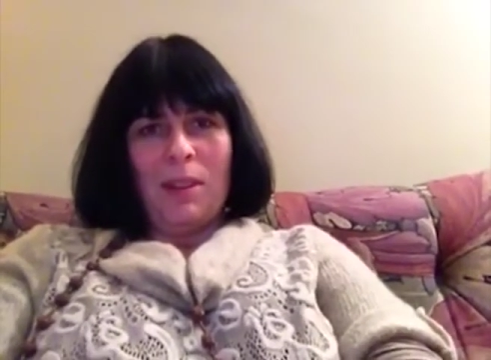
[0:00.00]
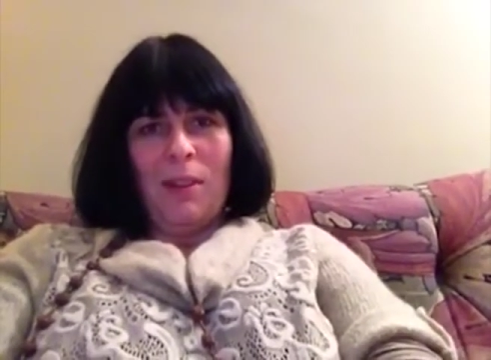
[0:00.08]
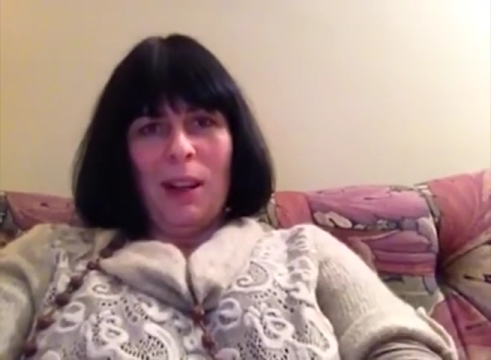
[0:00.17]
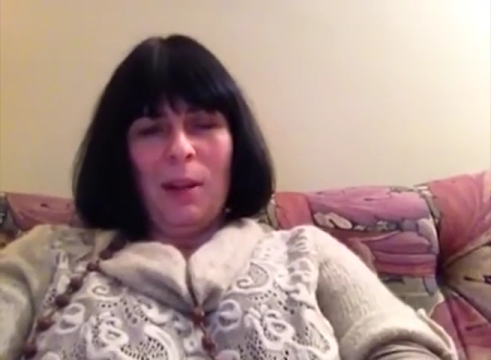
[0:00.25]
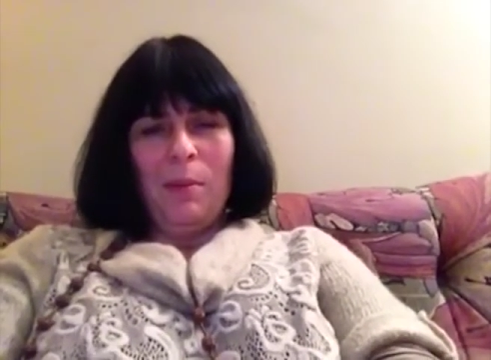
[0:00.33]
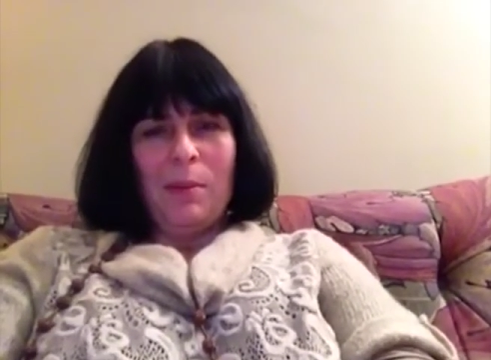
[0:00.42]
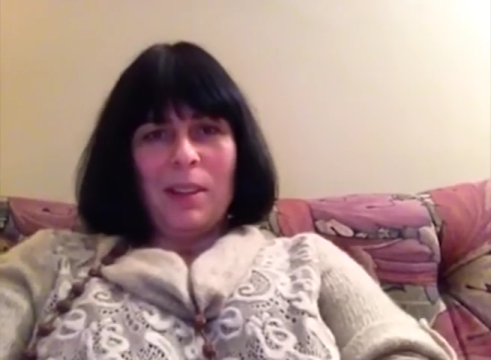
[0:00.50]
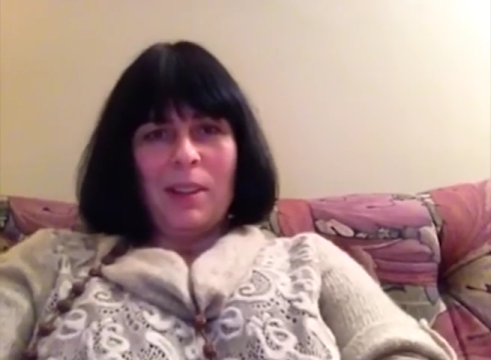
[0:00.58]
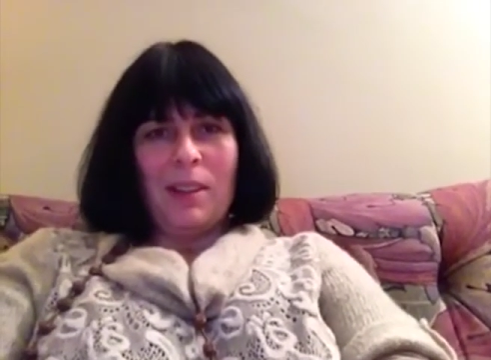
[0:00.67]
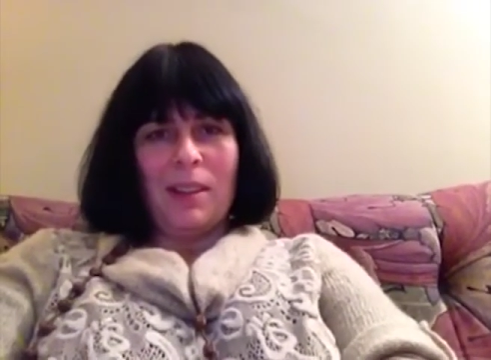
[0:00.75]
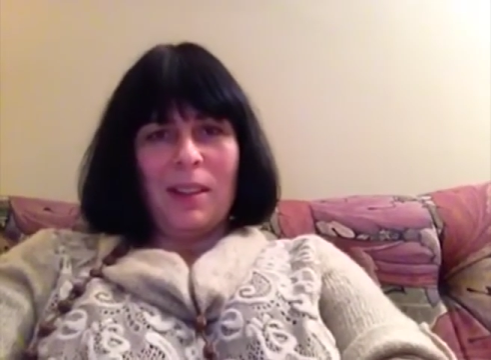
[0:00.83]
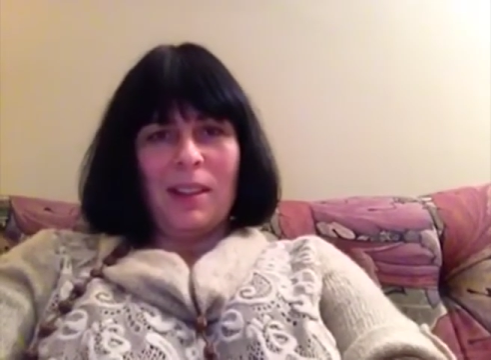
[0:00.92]
developed
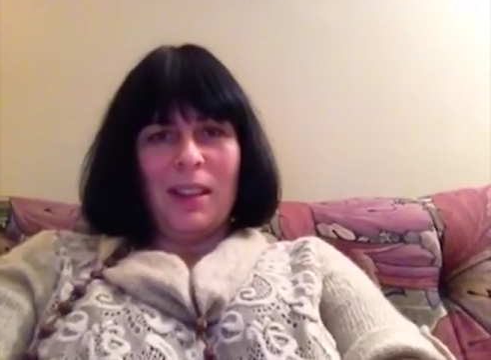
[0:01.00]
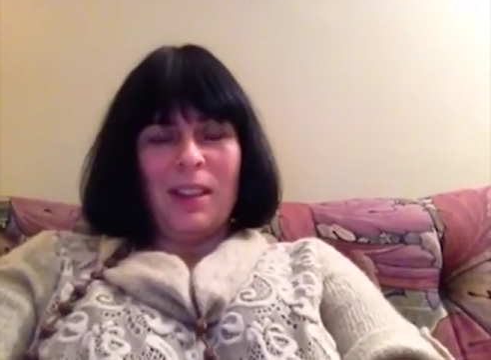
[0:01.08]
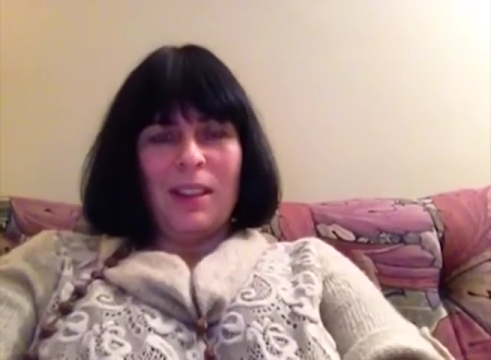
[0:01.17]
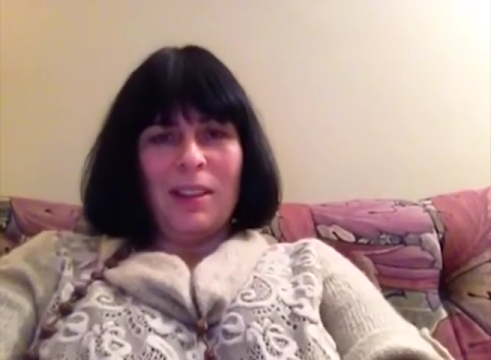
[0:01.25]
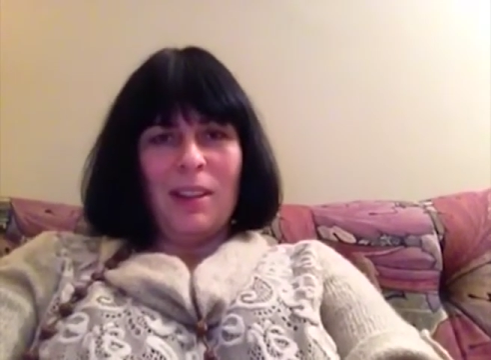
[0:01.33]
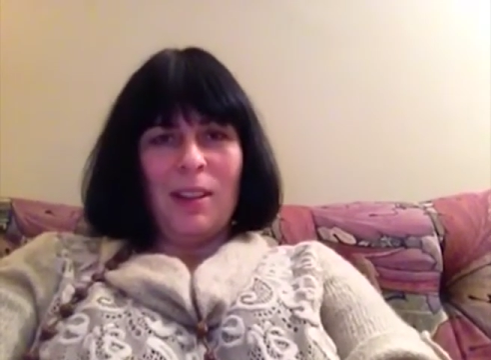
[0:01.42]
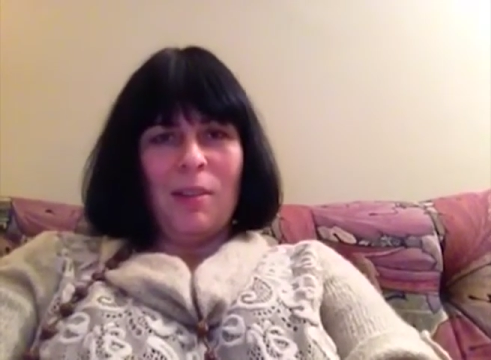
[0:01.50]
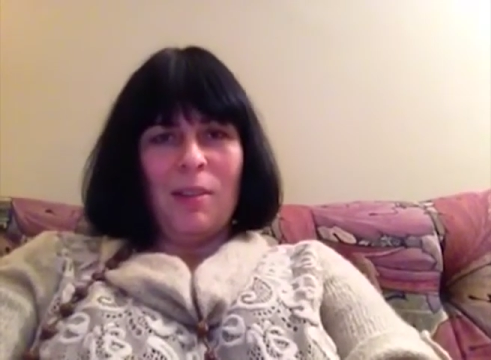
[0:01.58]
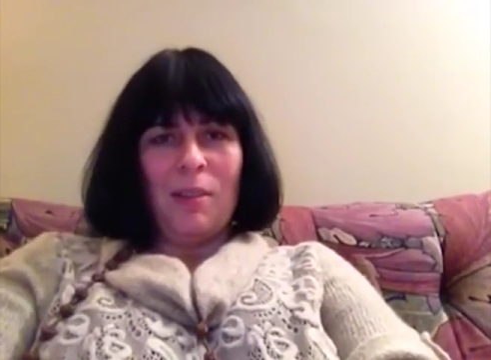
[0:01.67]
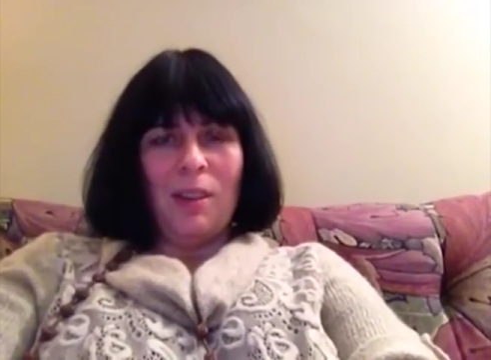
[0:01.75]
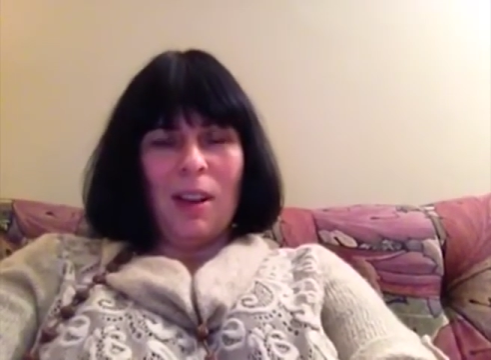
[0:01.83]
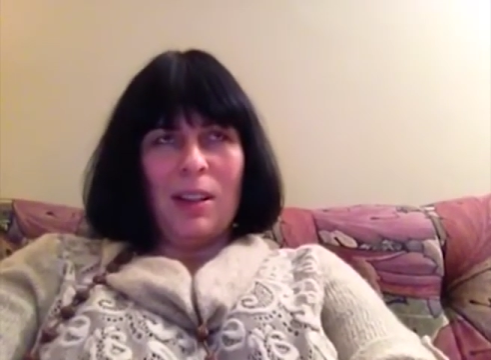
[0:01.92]
as he
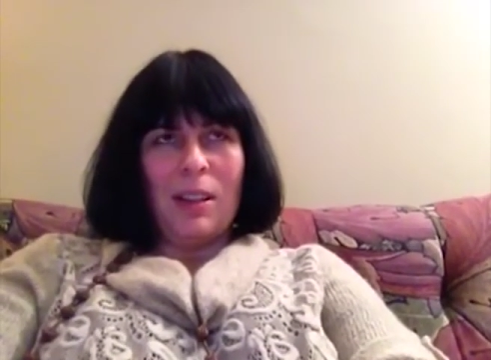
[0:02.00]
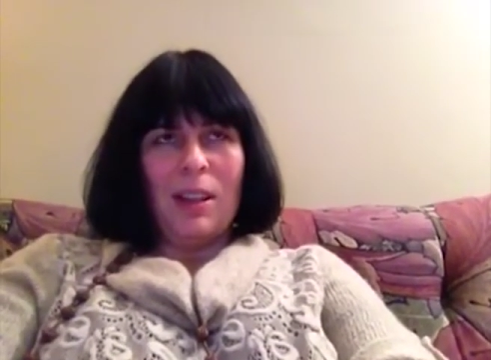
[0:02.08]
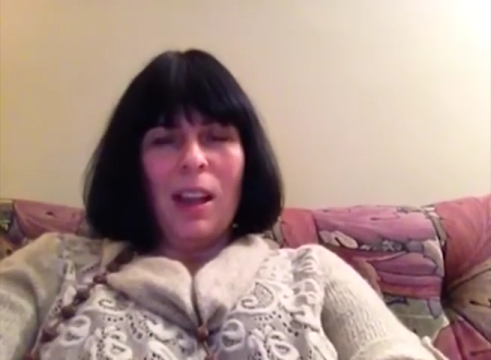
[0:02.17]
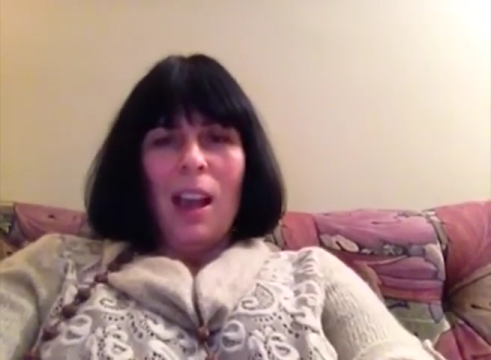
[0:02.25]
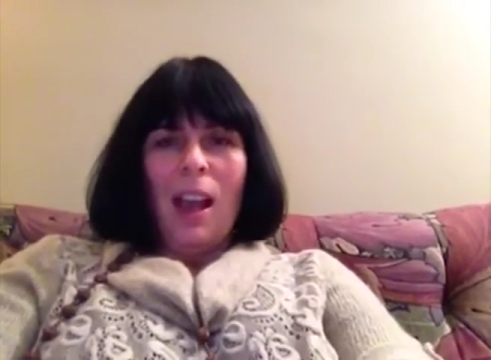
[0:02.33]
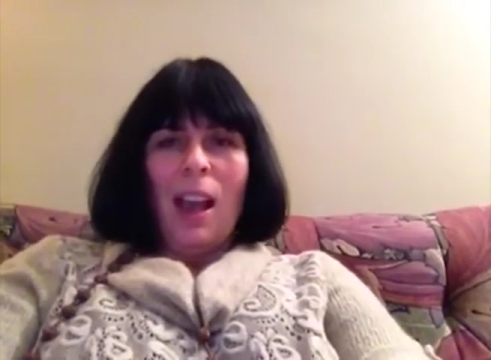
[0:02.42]
deteriorated,